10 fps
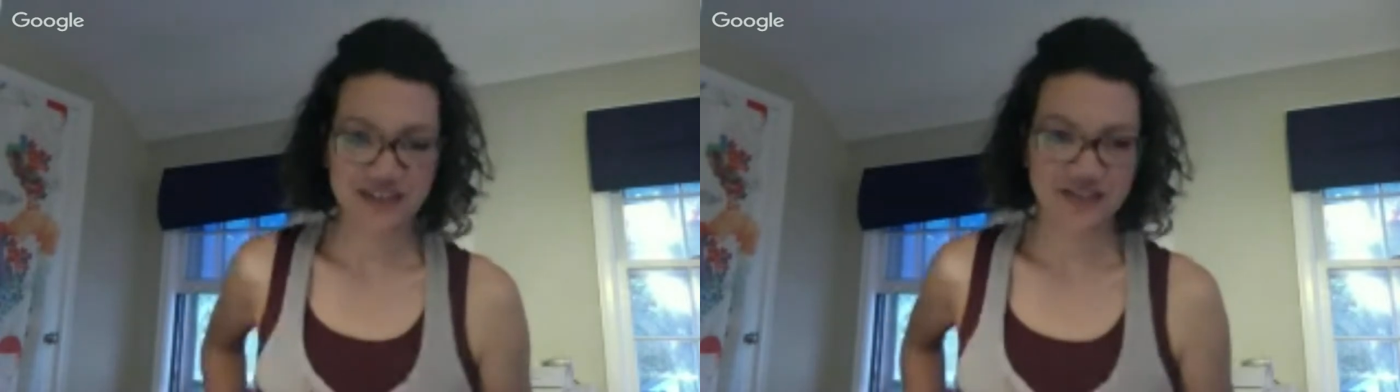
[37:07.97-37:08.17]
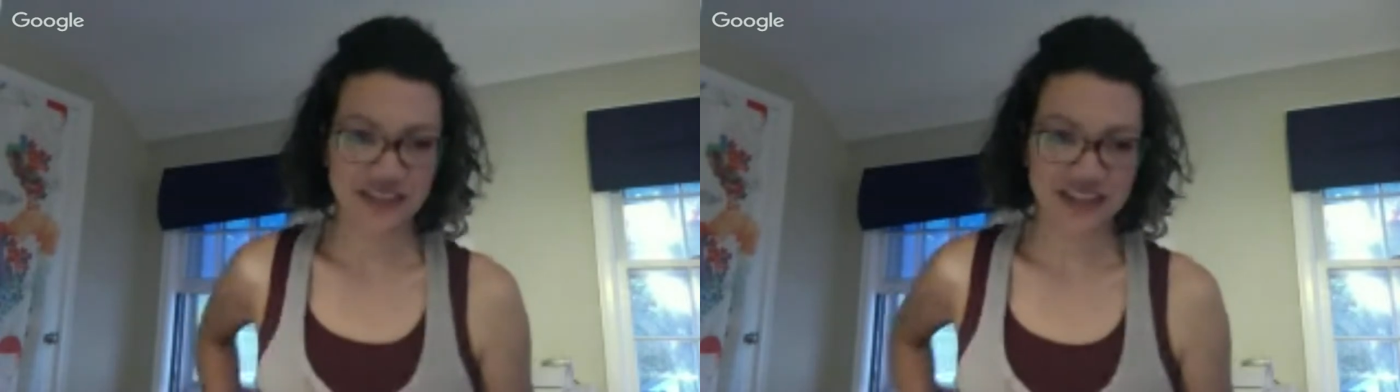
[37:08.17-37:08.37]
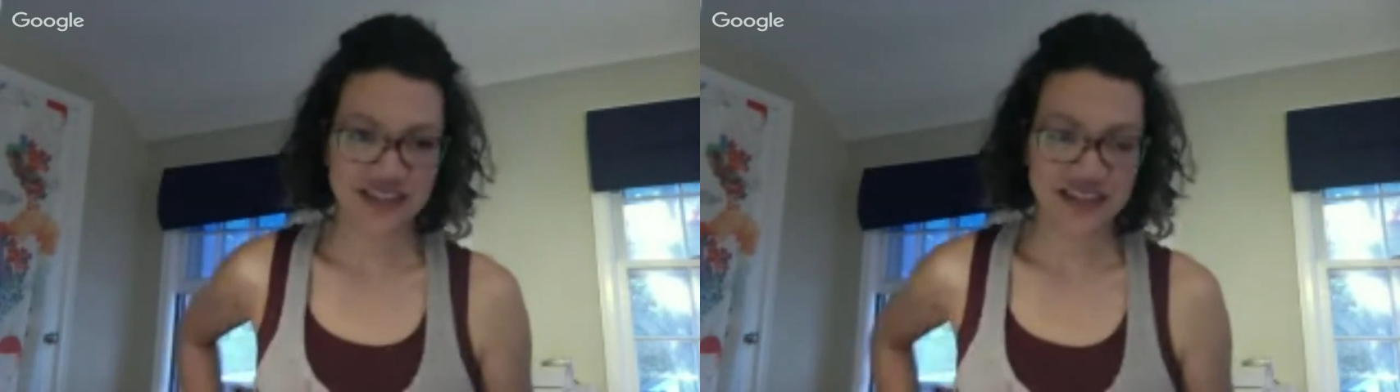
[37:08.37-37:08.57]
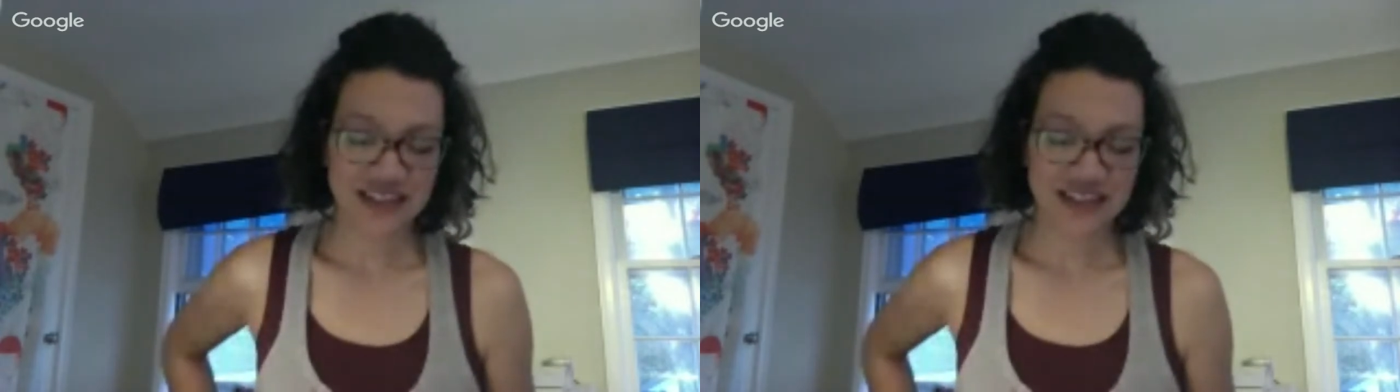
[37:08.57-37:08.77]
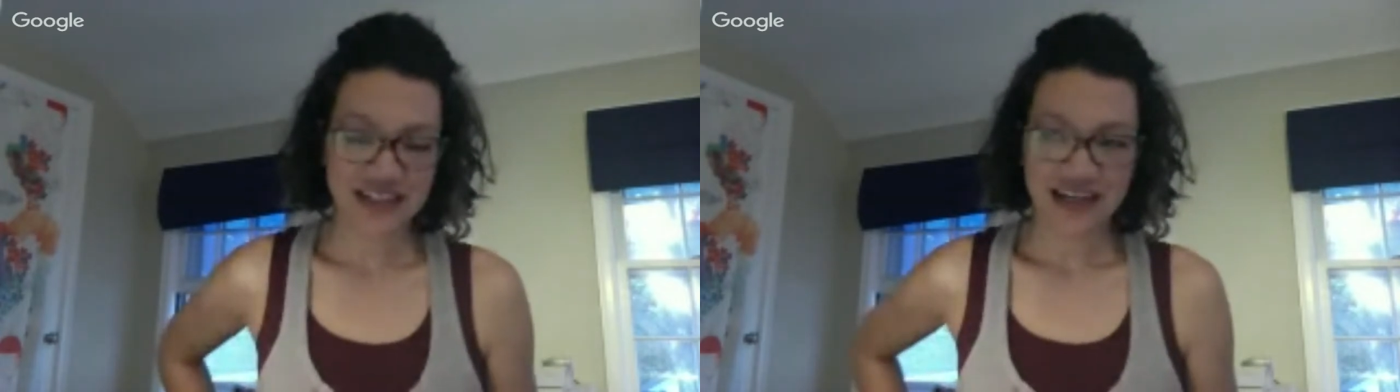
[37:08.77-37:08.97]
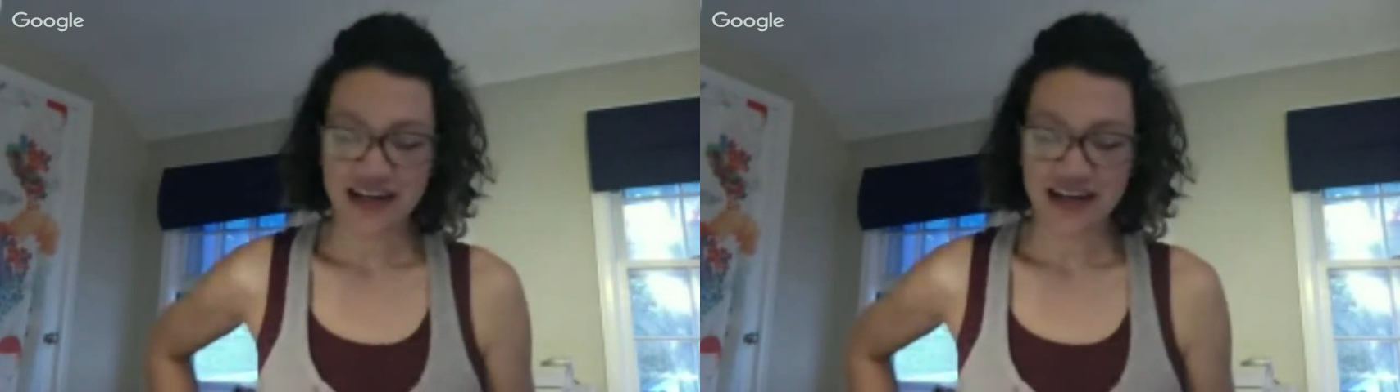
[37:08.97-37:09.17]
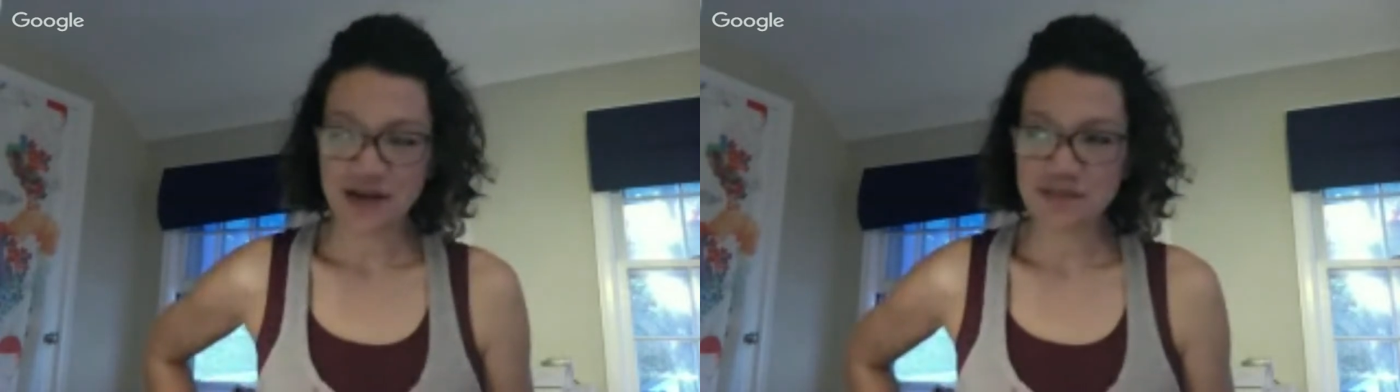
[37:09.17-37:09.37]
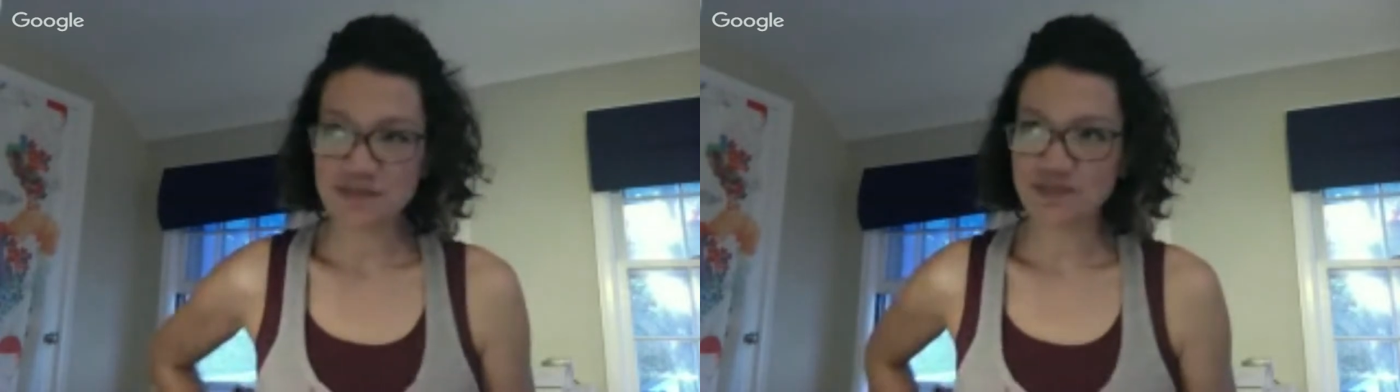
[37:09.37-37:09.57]
fun.
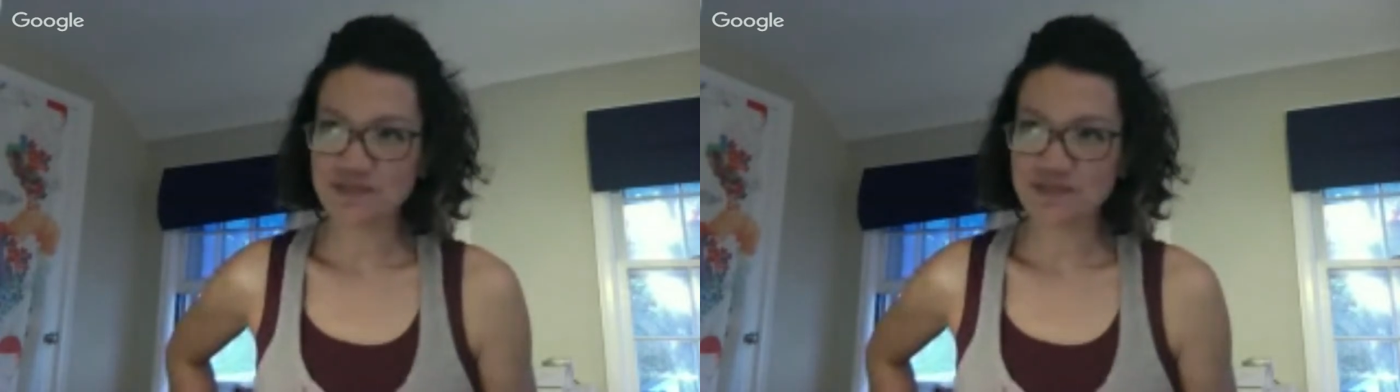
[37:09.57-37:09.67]
Trying